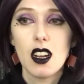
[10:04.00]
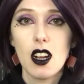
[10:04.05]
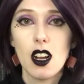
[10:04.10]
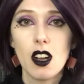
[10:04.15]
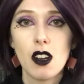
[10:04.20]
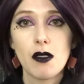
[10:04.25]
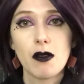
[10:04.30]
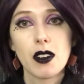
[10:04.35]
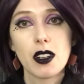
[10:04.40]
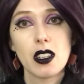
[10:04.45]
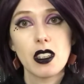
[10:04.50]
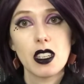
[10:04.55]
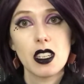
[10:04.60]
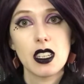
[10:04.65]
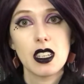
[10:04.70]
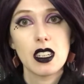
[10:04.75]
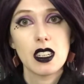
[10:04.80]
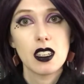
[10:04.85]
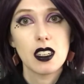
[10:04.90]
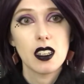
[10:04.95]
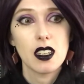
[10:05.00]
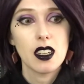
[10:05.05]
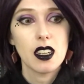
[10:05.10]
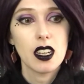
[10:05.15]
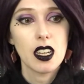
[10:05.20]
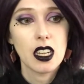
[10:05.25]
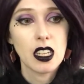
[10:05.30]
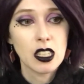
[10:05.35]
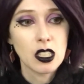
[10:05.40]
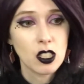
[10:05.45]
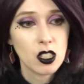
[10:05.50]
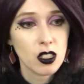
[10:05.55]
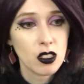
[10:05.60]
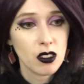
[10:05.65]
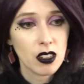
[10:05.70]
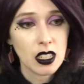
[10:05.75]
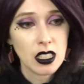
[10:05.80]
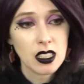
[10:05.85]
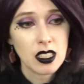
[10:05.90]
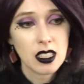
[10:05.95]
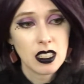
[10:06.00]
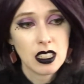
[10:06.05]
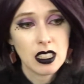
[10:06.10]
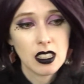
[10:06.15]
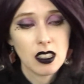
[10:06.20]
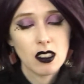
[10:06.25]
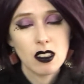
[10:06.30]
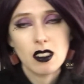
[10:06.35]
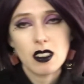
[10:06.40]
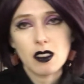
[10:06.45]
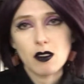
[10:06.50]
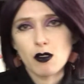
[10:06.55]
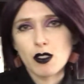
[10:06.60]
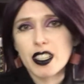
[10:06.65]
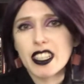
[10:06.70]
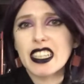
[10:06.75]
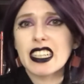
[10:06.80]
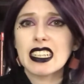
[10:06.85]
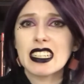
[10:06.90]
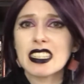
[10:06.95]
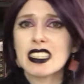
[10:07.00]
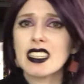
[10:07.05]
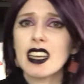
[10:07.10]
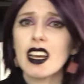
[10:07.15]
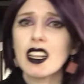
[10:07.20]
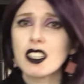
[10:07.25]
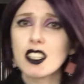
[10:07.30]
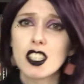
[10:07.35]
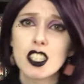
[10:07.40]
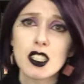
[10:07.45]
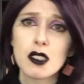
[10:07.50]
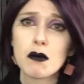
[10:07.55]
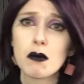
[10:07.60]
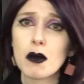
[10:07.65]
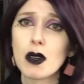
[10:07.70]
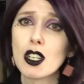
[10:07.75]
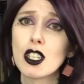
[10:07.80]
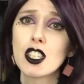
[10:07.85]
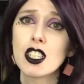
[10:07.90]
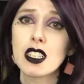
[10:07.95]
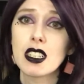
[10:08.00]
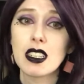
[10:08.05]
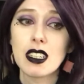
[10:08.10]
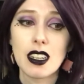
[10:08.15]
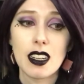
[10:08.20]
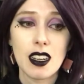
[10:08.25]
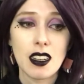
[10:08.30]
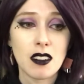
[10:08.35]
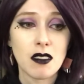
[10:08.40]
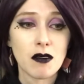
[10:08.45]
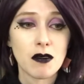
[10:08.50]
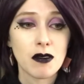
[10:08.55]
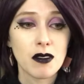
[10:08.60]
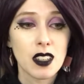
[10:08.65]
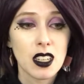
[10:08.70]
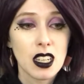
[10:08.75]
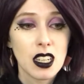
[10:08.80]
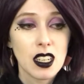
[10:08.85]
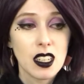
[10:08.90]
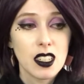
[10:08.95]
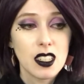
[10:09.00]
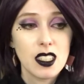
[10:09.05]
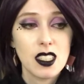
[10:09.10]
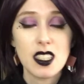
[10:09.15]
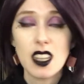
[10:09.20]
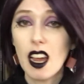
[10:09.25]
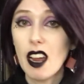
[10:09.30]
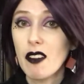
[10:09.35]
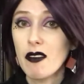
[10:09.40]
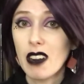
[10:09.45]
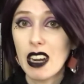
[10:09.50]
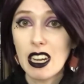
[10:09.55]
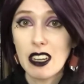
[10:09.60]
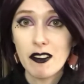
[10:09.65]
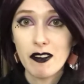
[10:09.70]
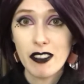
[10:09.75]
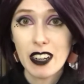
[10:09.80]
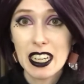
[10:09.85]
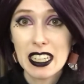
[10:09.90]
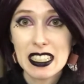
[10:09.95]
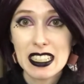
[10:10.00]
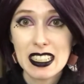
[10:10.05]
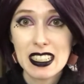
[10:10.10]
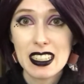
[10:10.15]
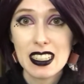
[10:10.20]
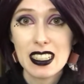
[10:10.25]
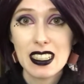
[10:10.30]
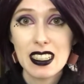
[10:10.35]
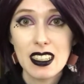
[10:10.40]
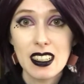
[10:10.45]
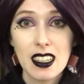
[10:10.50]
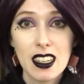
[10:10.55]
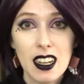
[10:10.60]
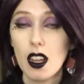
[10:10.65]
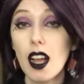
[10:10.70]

a really interesting, really intelligent merging of sci-fi and fantasy.